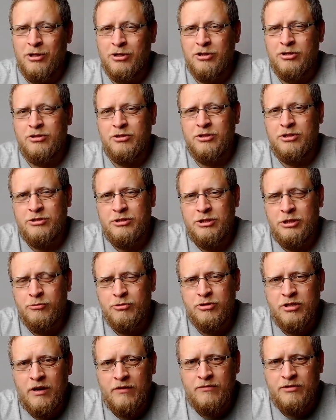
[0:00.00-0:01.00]
because
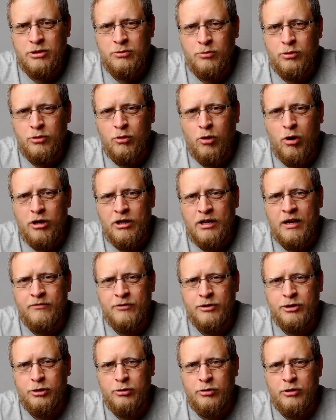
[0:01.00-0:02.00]
children's services would not only
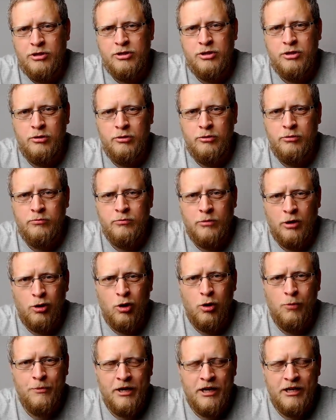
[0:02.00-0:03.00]
have a duty to
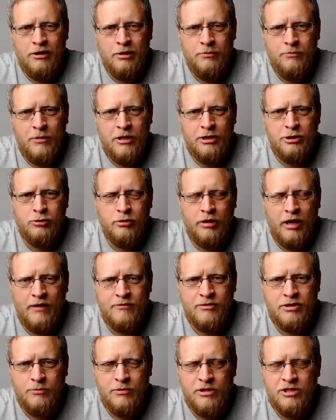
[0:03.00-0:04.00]
accommodate them, make sure they
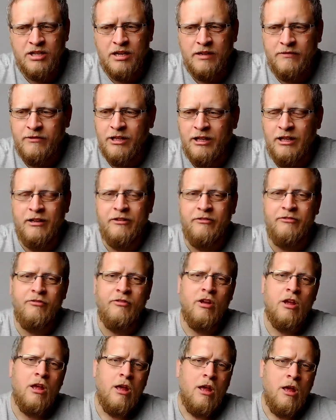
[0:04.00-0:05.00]
have somewhere safe to live,
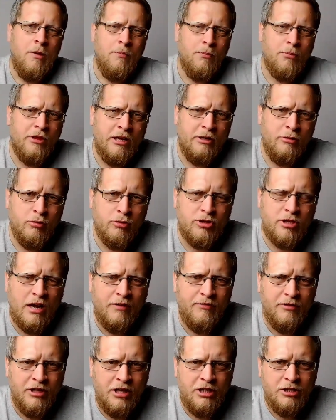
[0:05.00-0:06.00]
but they'd also
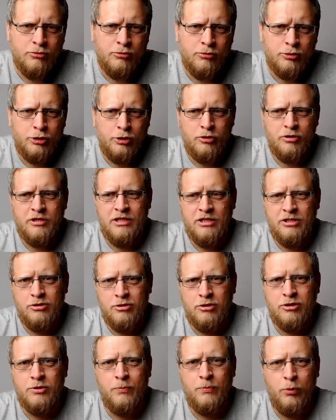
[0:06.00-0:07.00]
have additional duties
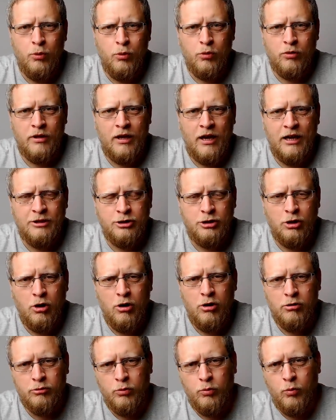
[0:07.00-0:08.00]
to support that
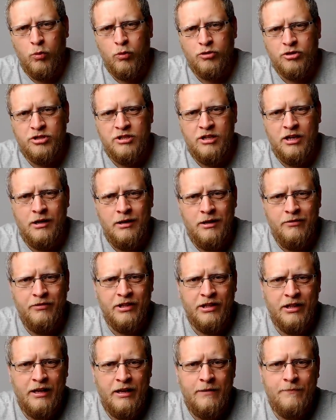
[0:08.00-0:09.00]
child once they're
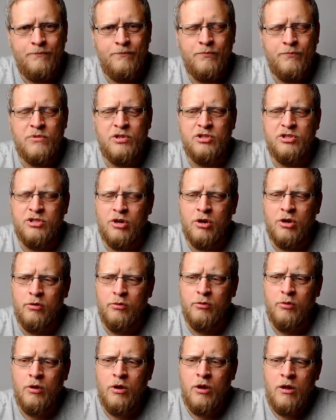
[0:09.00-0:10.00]
living there. So,
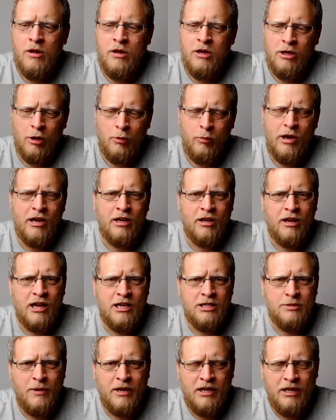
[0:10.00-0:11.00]
you know, we had a
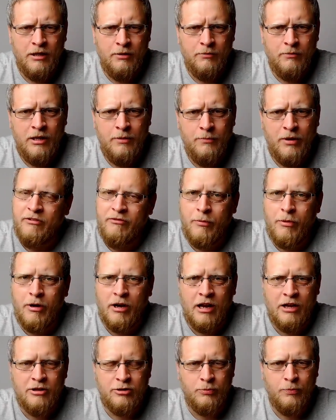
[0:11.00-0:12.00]
case back in Bedford
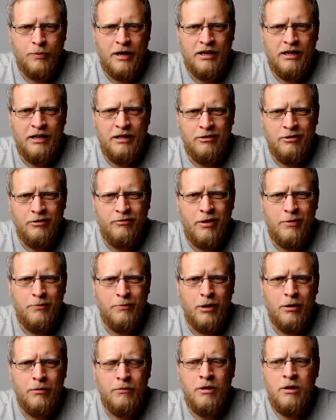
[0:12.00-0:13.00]
Borough Council back in
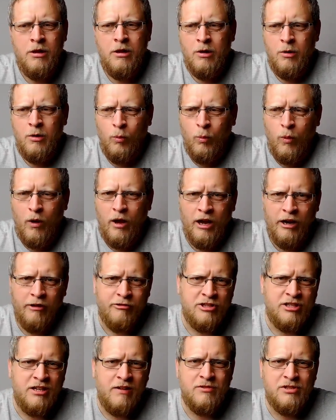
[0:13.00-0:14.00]
November, where
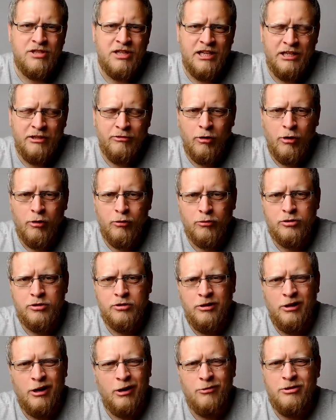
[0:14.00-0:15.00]
a 17-year-old,
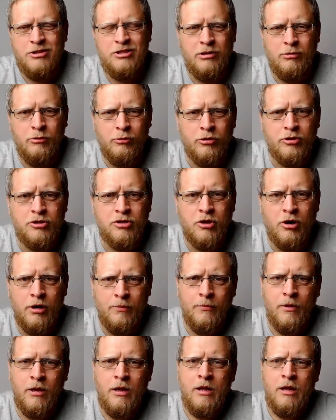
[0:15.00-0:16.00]
you know, you see it all the
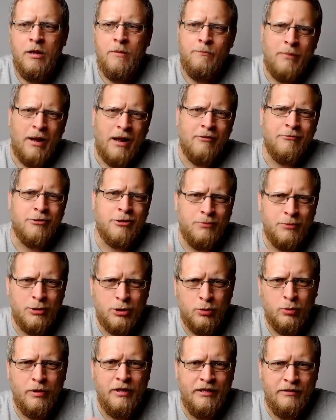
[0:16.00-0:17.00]
time, bounce
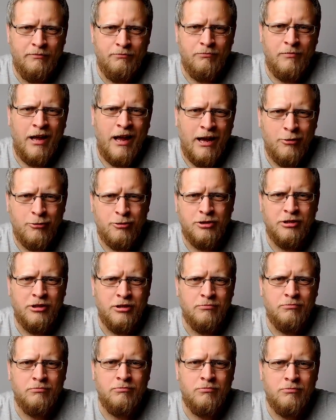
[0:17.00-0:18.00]
between housing
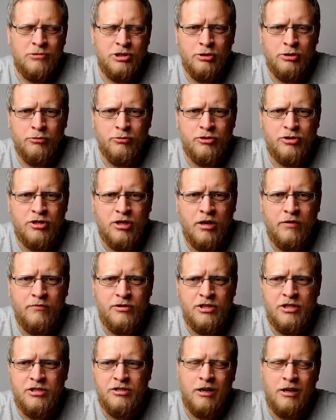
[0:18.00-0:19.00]
and children's
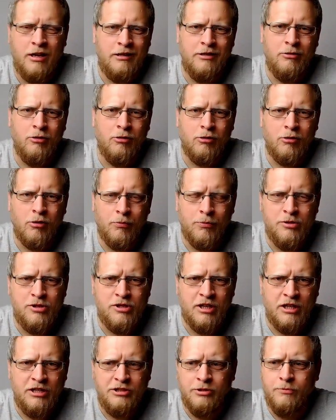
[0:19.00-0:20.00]
services, and you've got
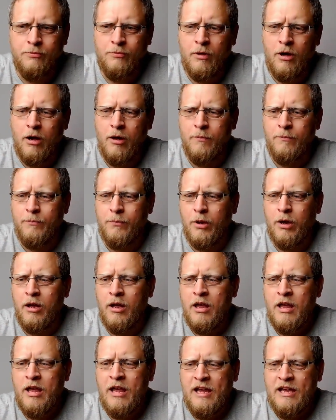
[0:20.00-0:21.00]
compensation.
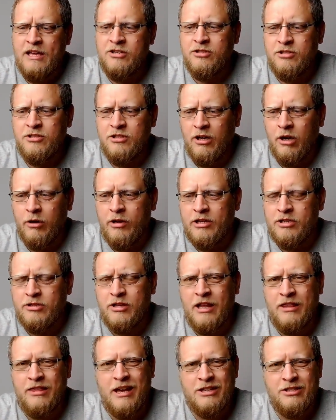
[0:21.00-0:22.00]
But it's, you know, it's
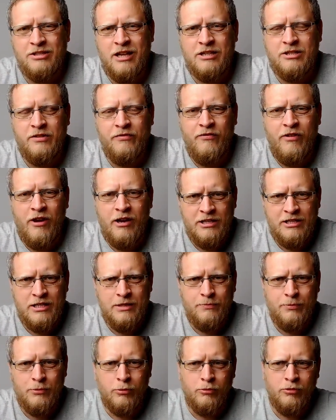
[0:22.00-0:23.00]
that's a fairly
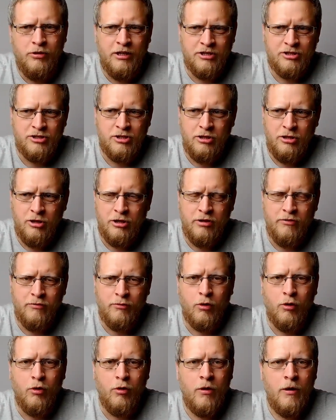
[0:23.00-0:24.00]
typical thing. So, you know, you've
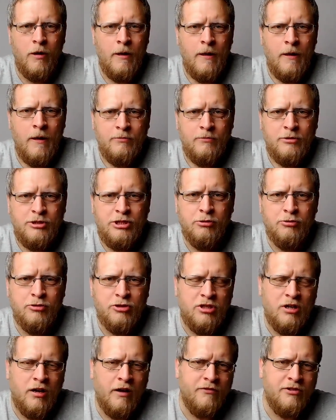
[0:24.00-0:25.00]
got
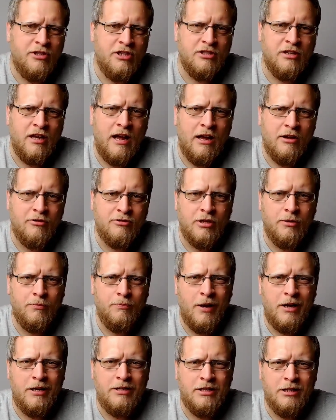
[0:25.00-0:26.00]
children's services and
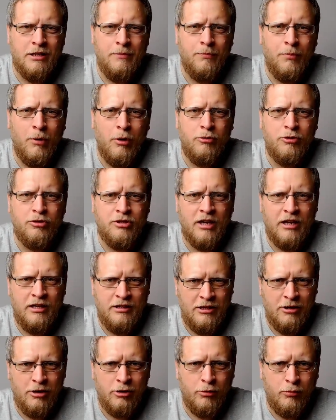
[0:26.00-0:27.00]
housing basically both
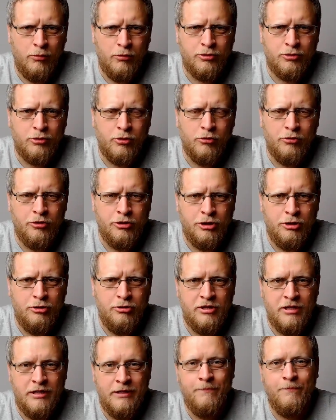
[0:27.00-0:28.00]
saying the other one's got the
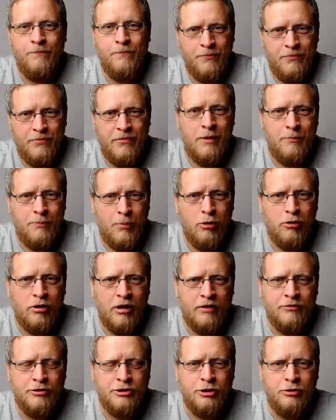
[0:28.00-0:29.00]
duty. They both
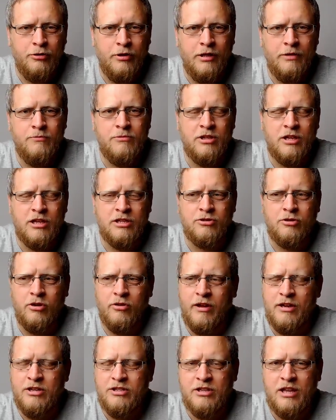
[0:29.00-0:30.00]
have a duty. So that's
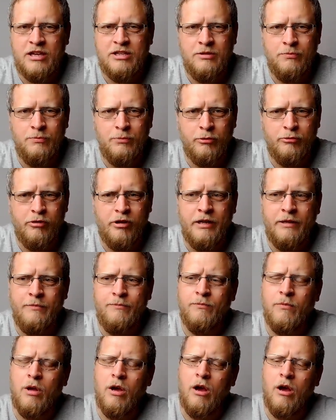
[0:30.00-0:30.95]
kind of how it's that simple, really.